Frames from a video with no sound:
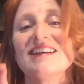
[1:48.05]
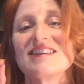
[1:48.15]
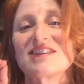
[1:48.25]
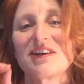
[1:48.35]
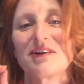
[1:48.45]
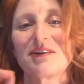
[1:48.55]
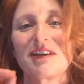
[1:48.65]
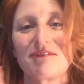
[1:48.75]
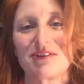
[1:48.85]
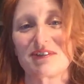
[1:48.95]
So
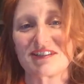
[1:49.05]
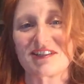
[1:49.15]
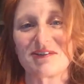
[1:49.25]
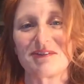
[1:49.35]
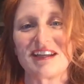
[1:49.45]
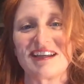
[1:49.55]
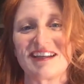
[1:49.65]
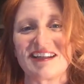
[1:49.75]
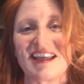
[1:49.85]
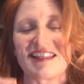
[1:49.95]
if you can tune
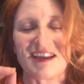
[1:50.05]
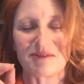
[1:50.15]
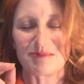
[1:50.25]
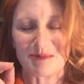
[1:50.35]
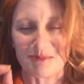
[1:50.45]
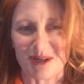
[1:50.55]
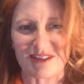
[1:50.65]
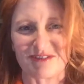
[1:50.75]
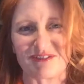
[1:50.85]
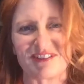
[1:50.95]
in, that would be
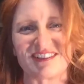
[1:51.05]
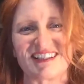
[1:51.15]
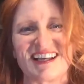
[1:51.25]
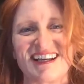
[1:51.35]
wonderful.